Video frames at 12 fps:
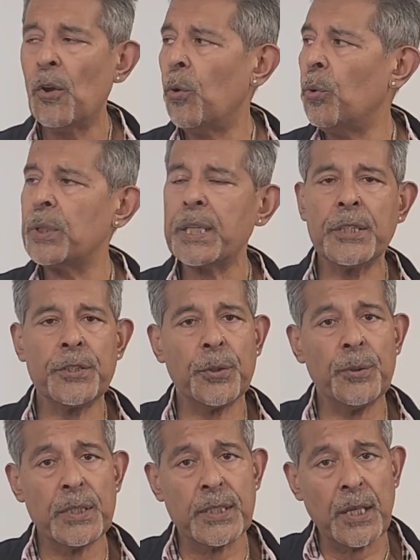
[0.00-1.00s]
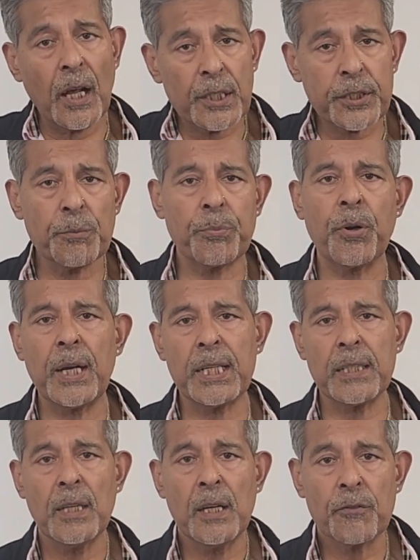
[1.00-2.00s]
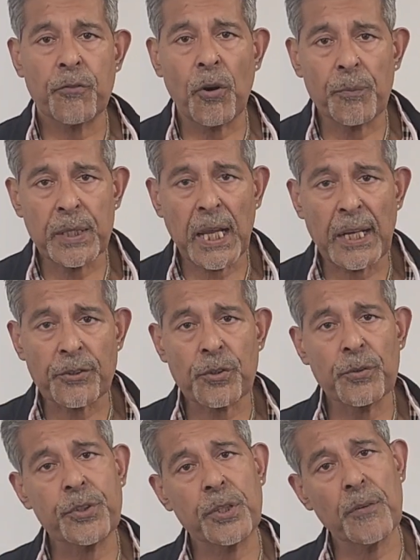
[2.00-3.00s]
All they do is dull your brain from the actual